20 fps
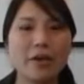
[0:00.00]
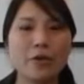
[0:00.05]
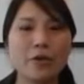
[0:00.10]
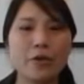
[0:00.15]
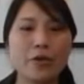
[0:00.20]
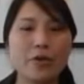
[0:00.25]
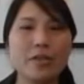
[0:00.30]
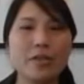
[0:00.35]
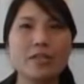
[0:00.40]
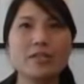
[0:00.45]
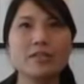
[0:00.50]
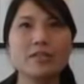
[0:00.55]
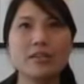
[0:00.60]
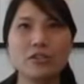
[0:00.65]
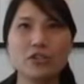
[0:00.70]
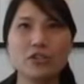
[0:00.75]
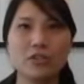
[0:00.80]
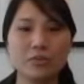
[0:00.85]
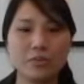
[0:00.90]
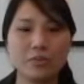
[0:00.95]
This
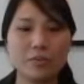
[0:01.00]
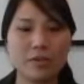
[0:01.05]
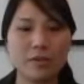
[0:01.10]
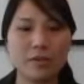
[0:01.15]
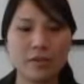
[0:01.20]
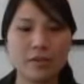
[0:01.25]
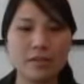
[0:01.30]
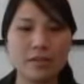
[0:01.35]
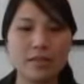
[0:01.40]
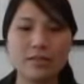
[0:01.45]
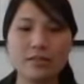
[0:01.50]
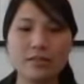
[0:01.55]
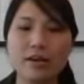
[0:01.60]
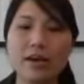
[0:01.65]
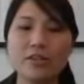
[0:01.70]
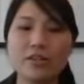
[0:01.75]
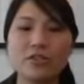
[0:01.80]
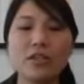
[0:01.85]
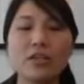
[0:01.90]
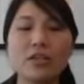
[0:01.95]
session was
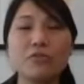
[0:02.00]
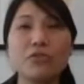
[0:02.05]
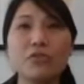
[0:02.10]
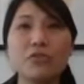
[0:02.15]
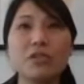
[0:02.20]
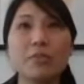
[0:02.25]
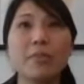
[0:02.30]
designed to give you